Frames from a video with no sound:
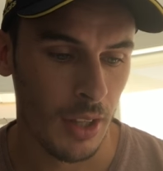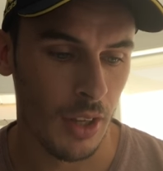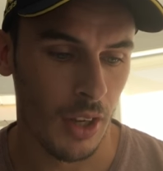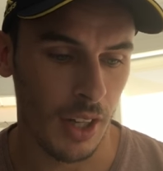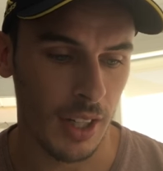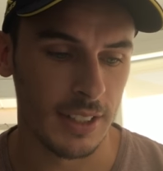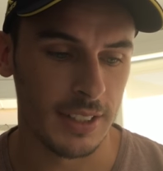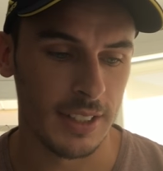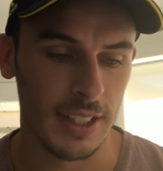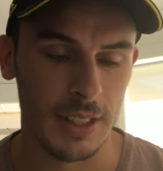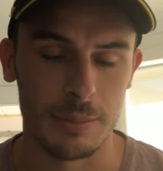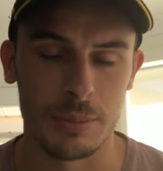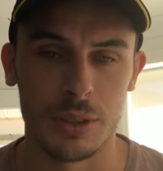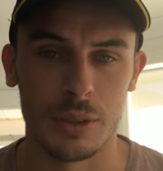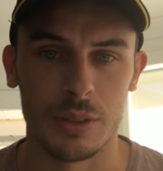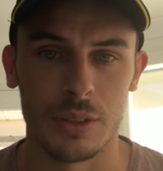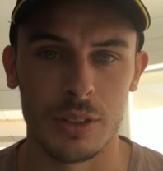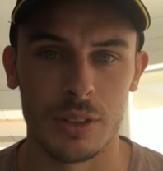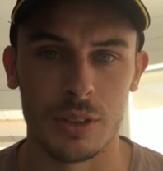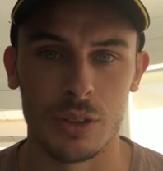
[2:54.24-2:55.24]
I can see him
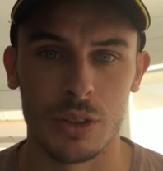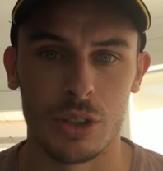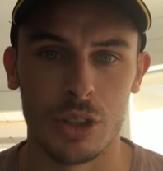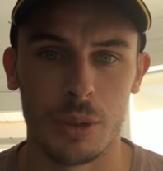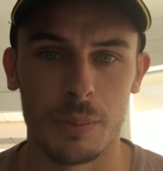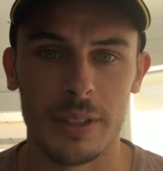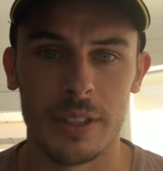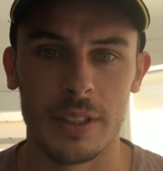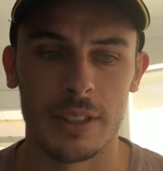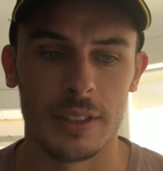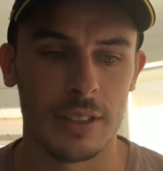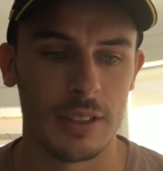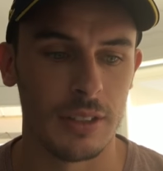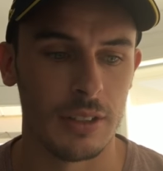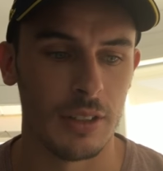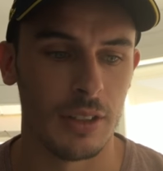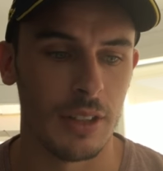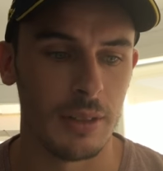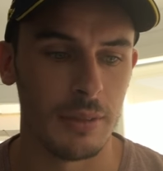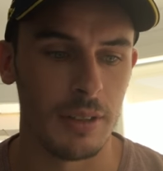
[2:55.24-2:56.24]
doing a good job here
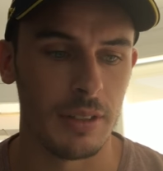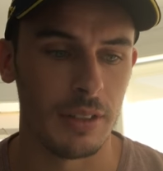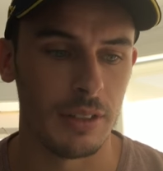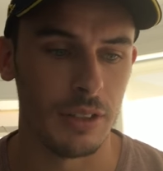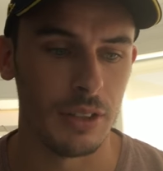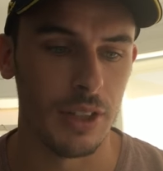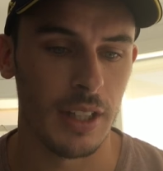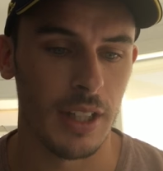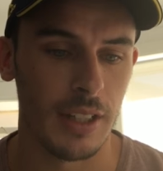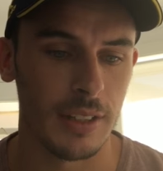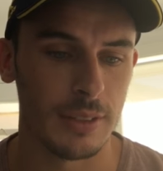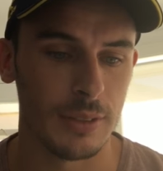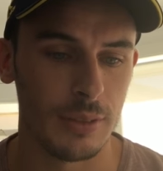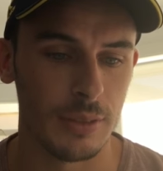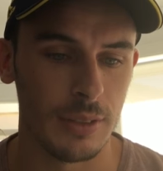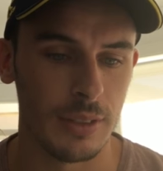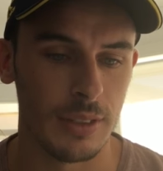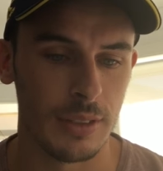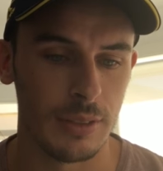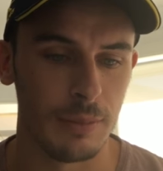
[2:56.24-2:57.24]
tonight,
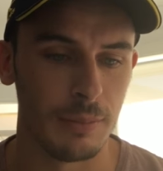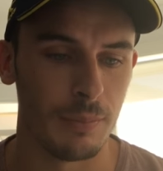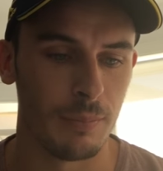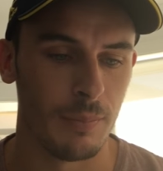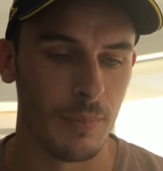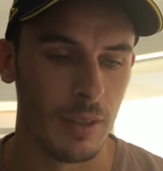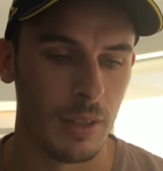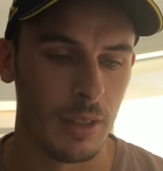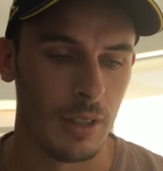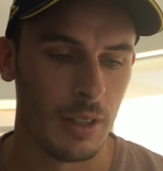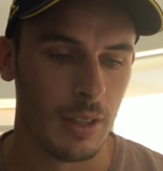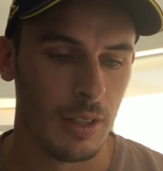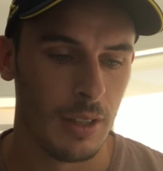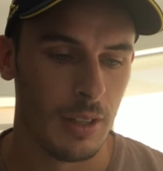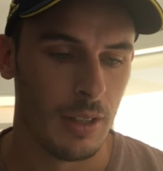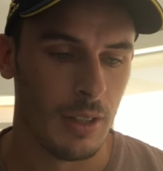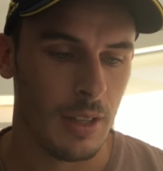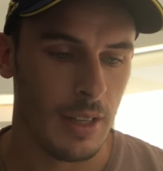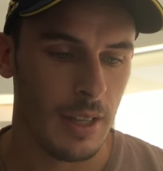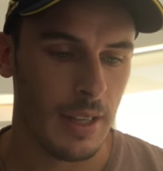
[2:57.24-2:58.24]
Newcastle and
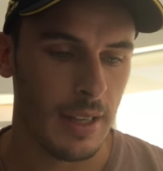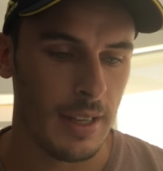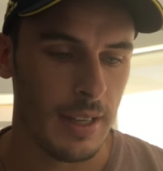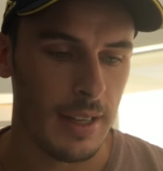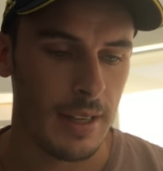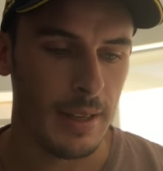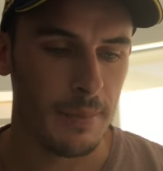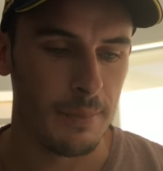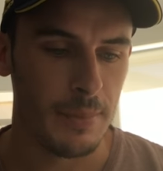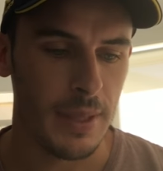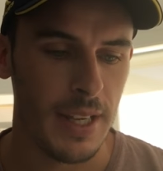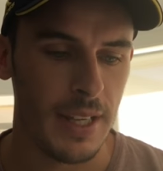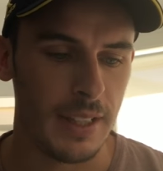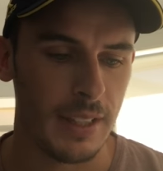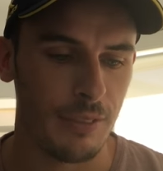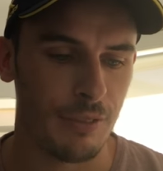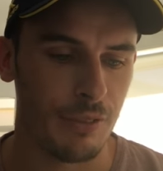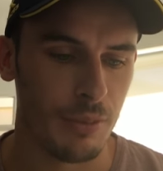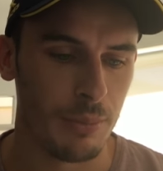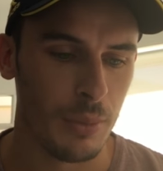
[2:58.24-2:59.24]
uh,
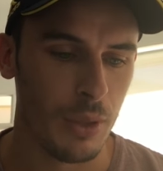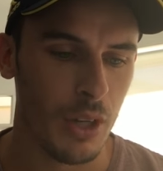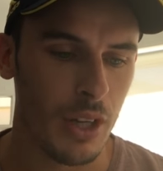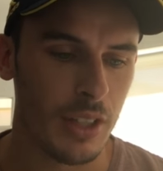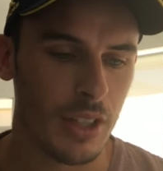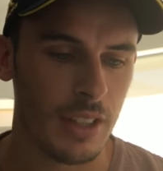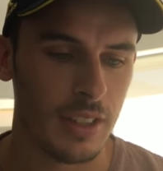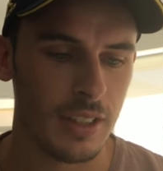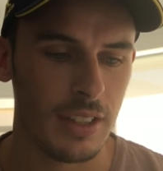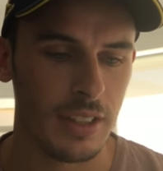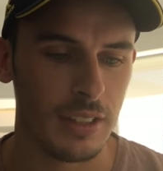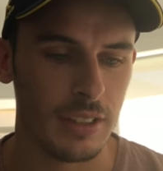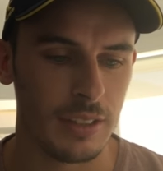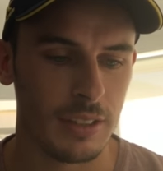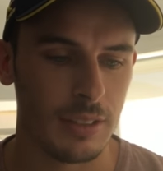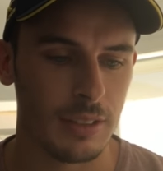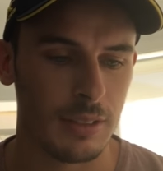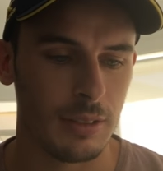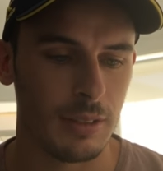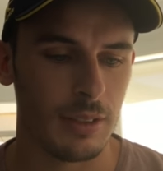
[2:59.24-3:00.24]
Manly for mine. I
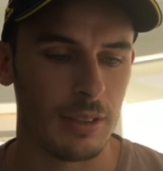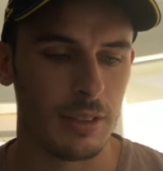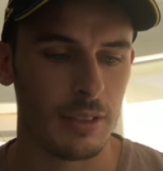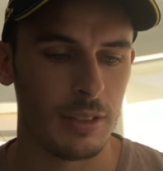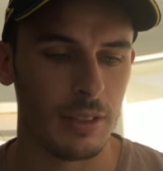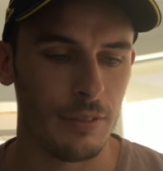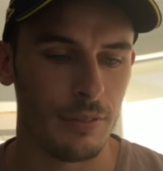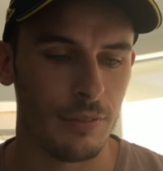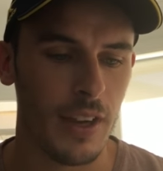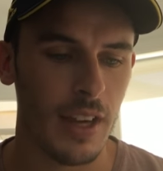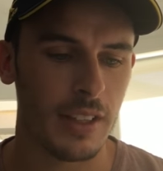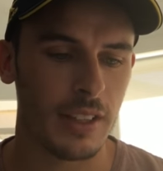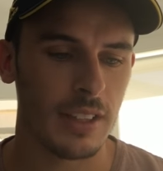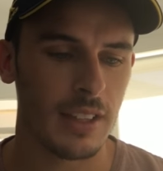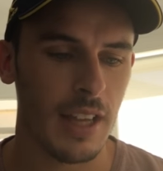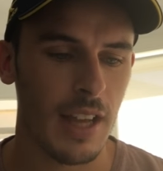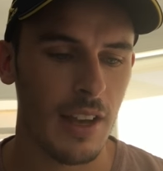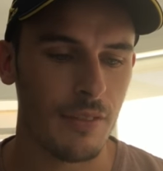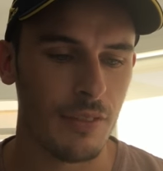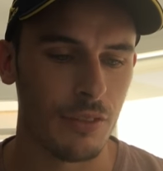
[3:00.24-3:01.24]
think the fact
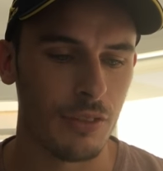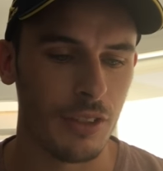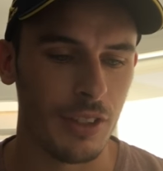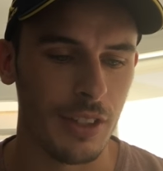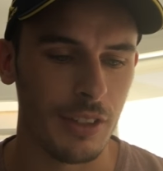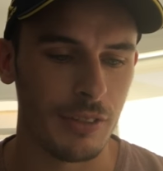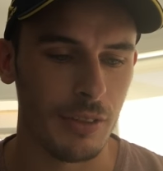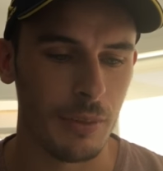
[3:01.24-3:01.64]
that they haven't really